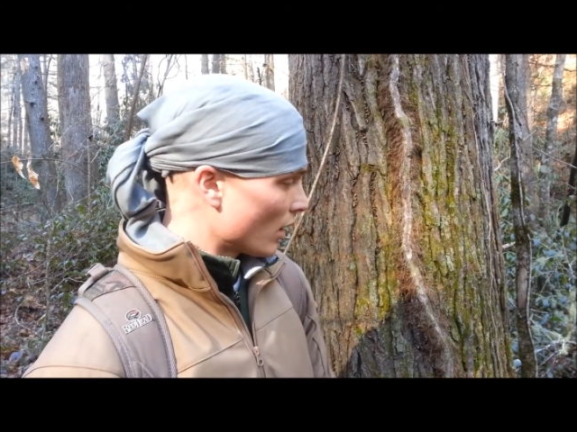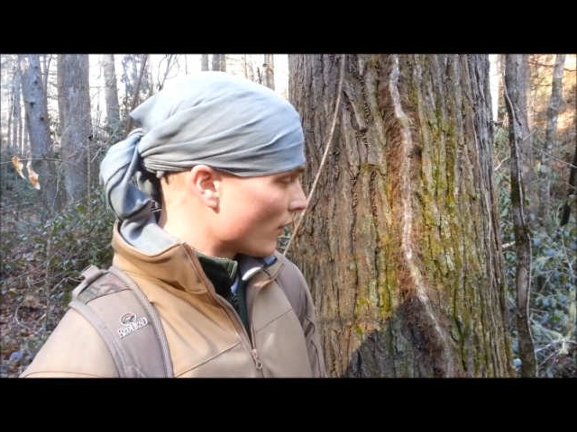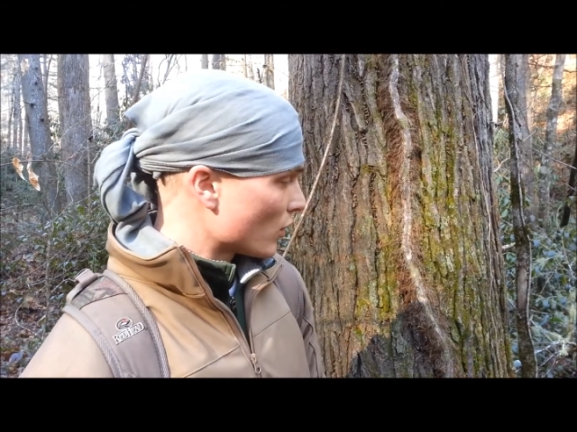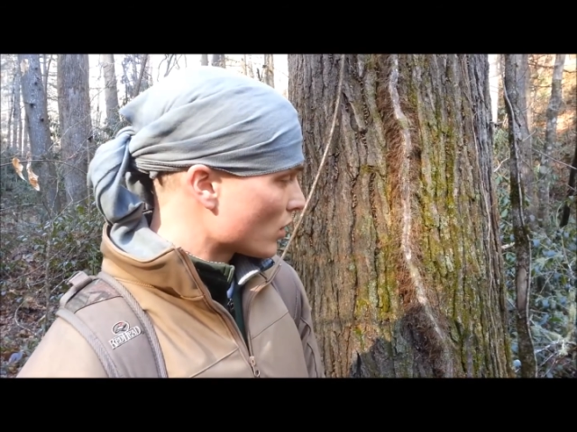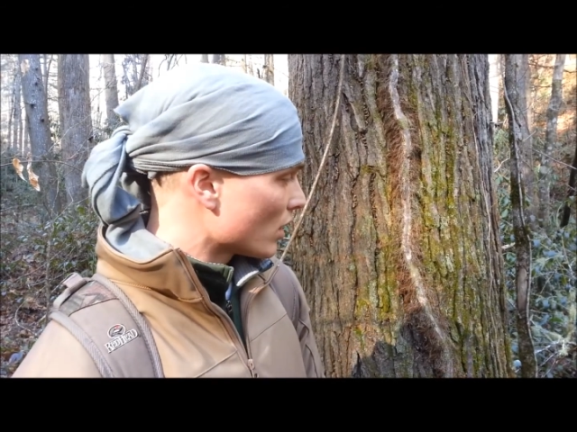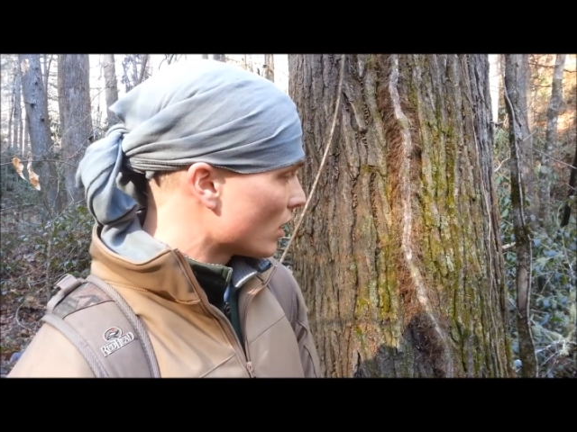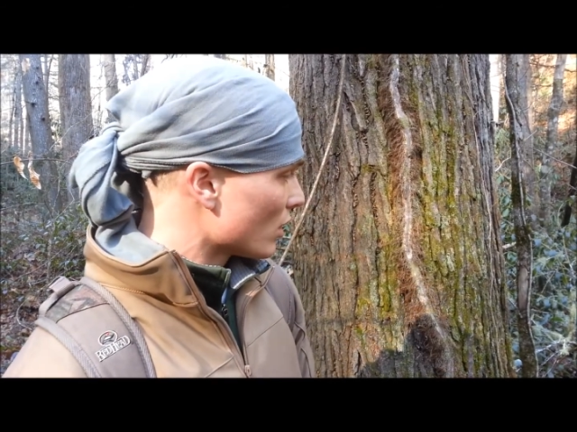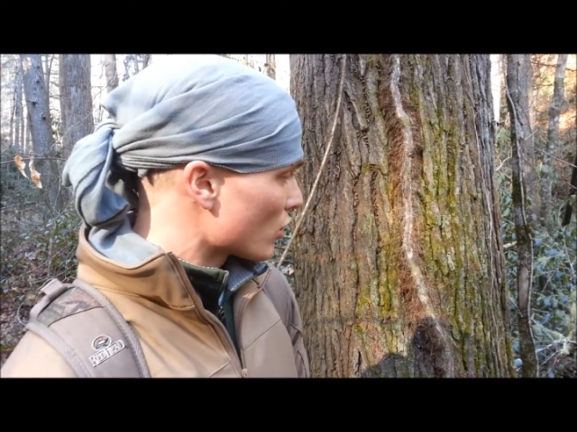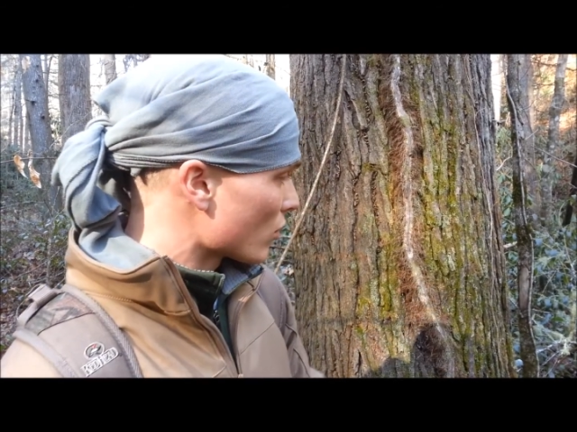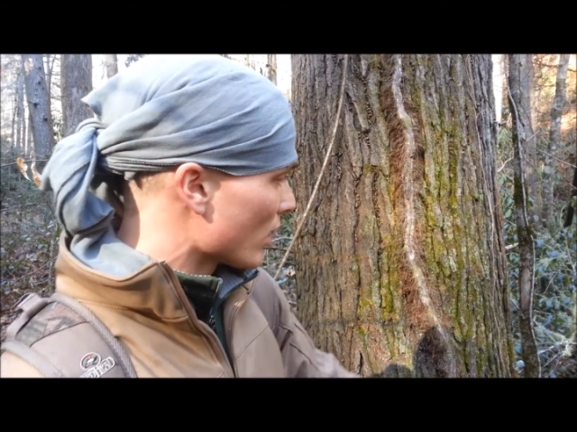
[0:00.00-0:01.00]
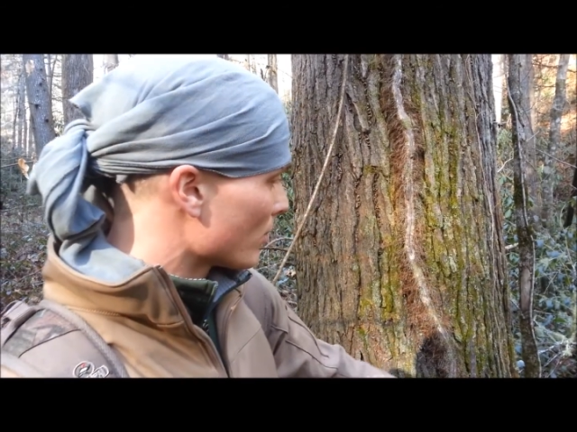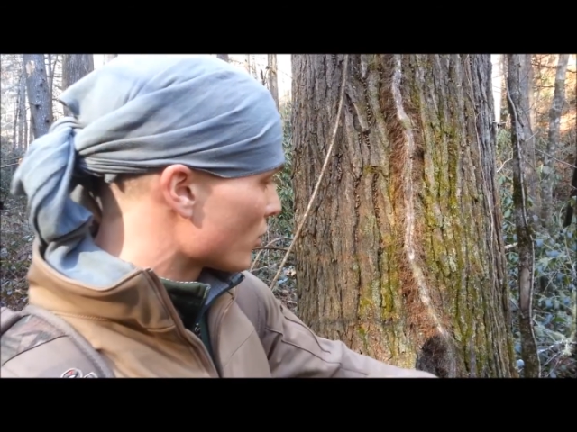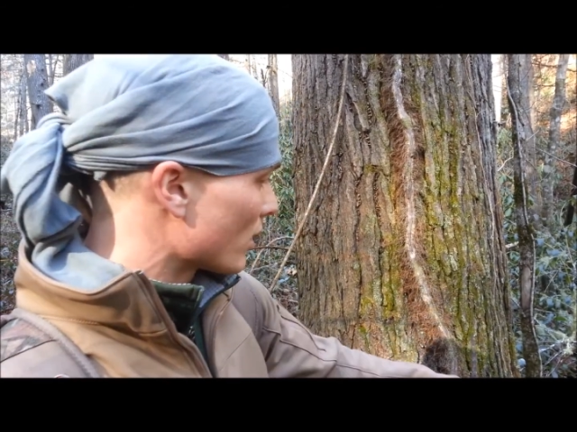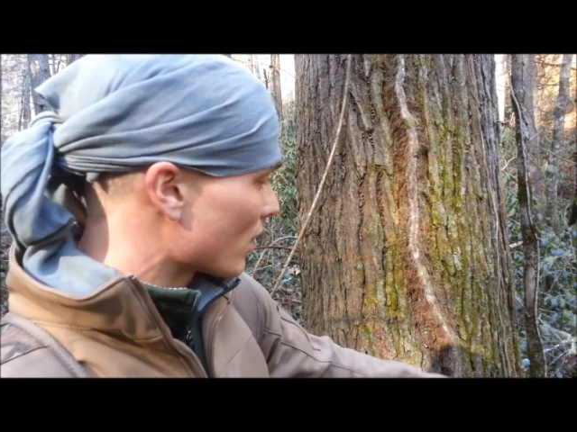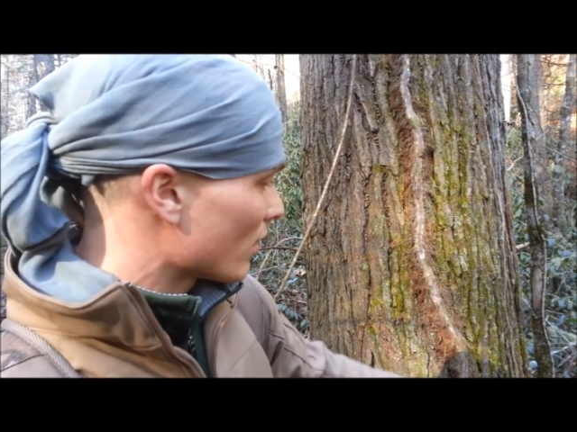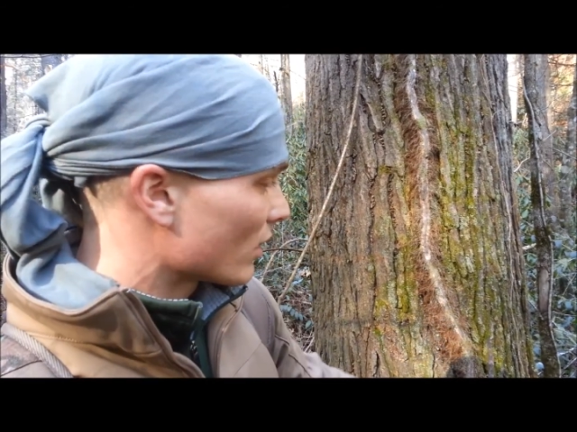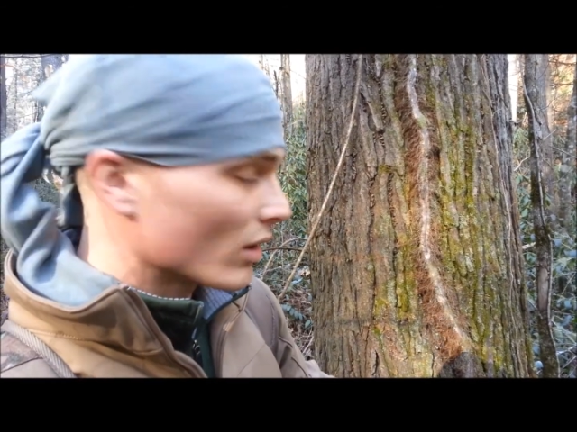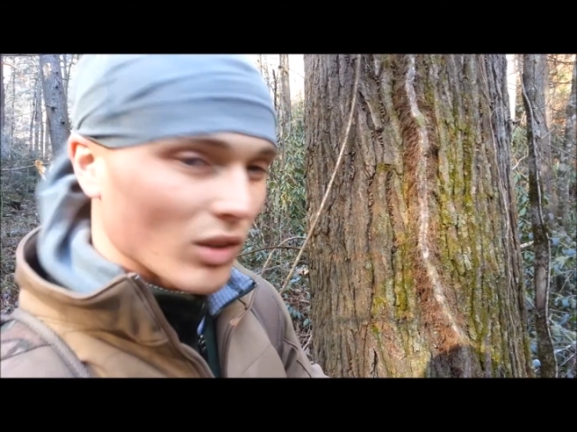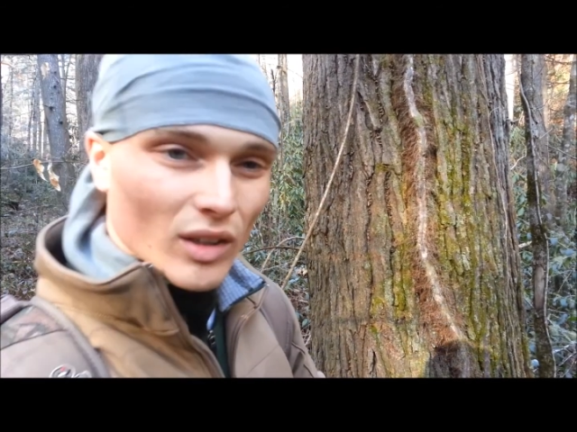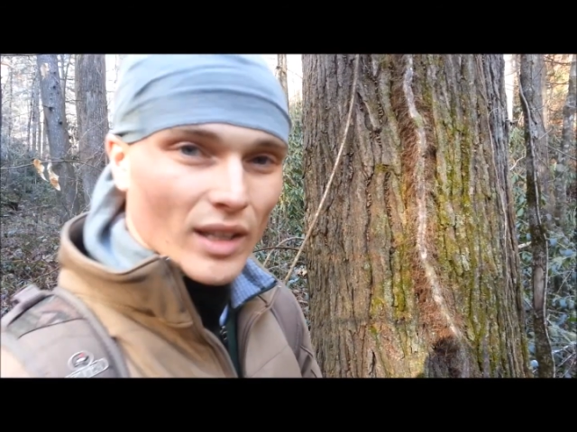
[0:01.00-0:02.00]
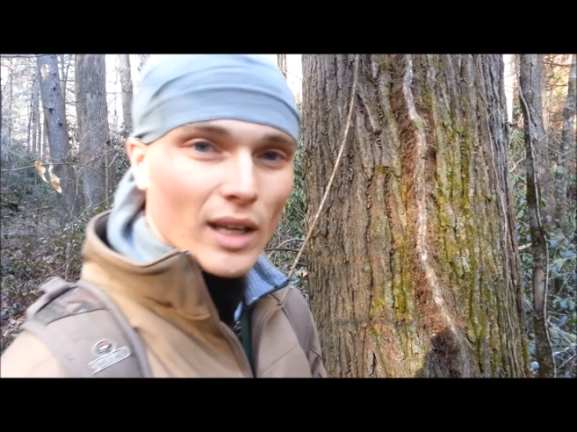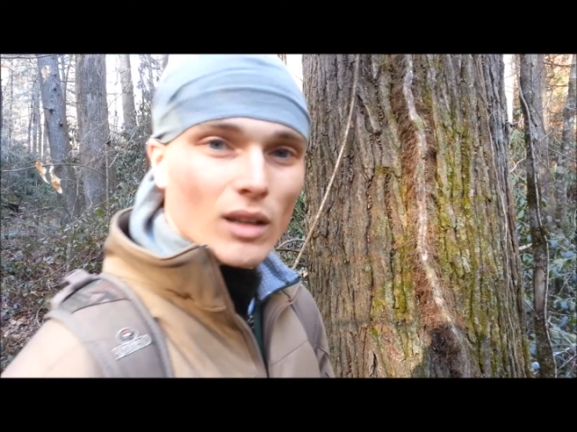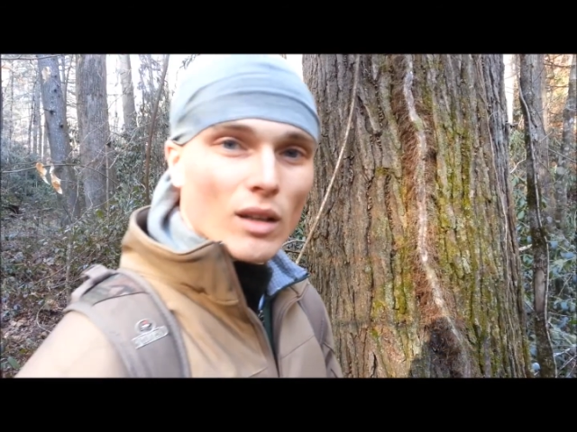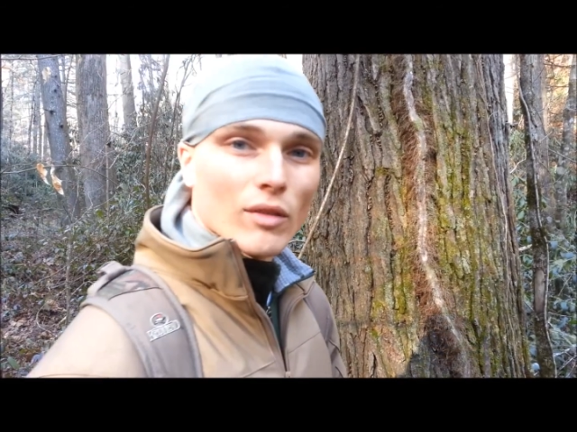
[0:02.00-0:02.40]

if you see any shrubs or anything that look kind of